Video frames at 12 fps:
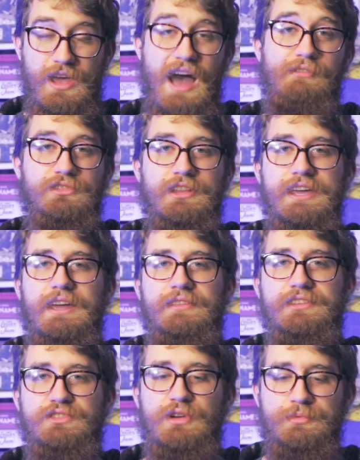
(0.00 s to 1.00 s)
have a link in
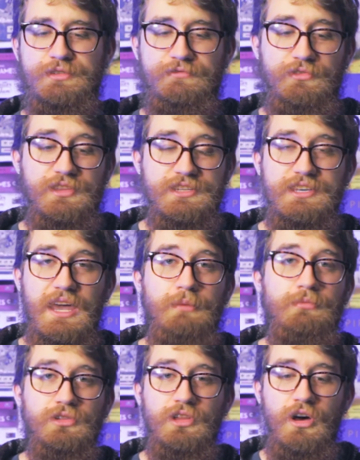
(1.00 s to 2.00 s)
the description for this
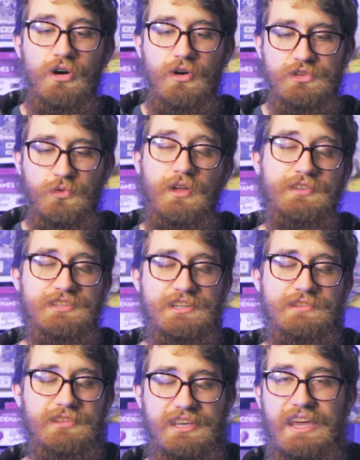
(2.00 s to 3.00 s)
game below, as well as
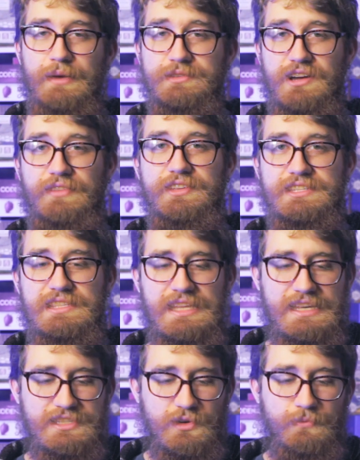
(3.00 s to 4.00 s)
each of the games on this
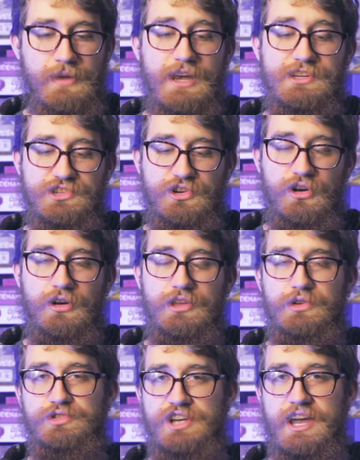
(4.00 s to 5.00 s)
list, so make sure
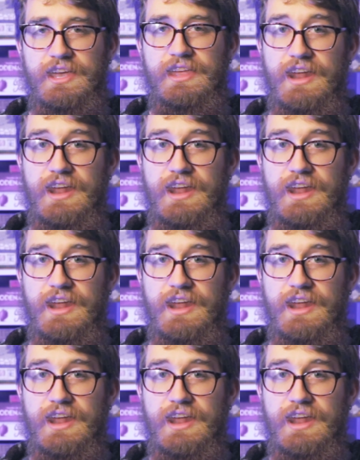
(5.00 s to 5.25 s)
you check it